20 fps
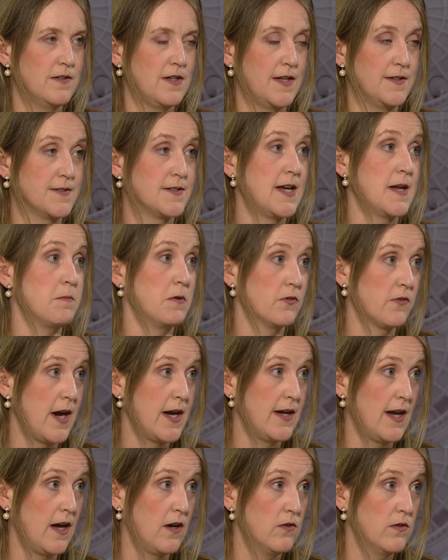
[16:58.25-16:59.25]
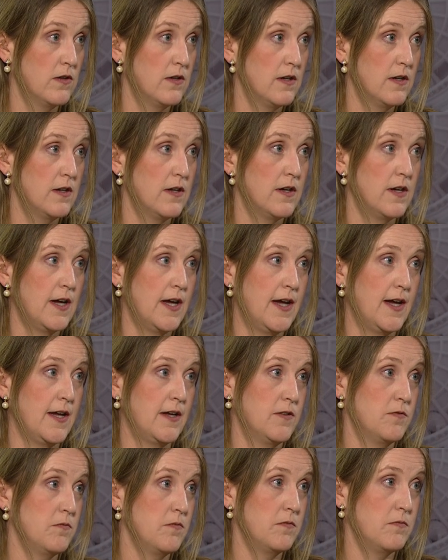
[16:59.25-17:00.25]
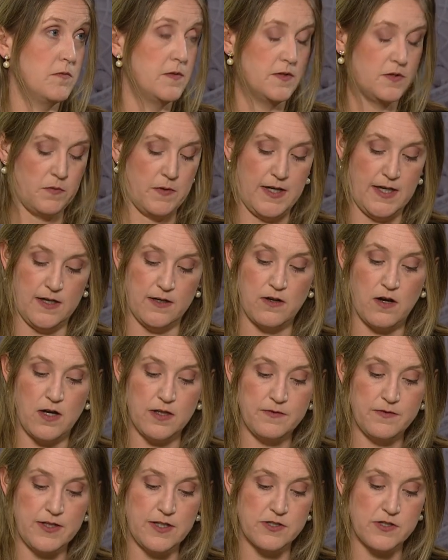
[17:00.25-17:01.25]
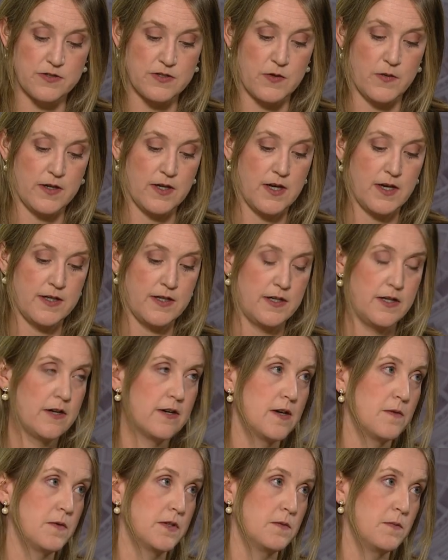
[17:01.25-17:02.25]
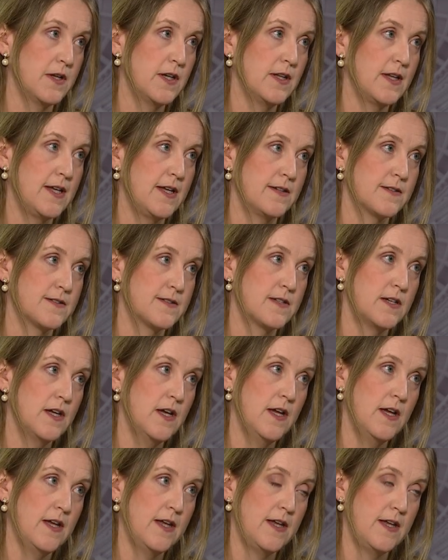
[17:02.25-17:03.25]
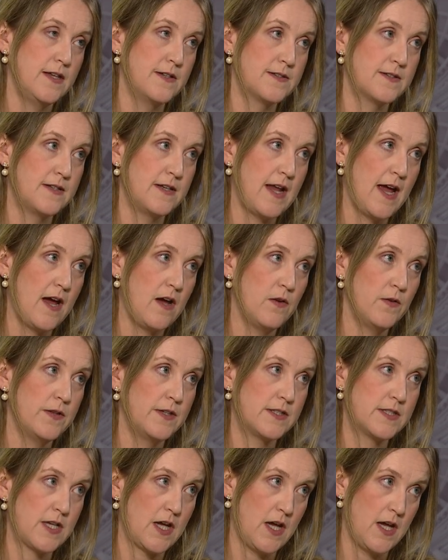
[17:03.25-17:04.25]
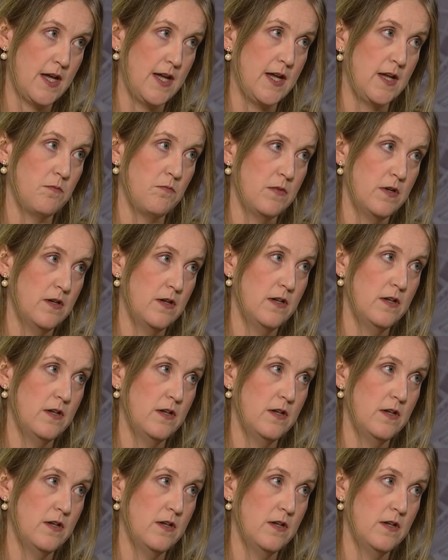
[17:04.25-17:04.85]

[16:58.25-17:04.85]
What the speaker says: unstable right now between all of the issues going on in Europe and the Middle East. Is now the time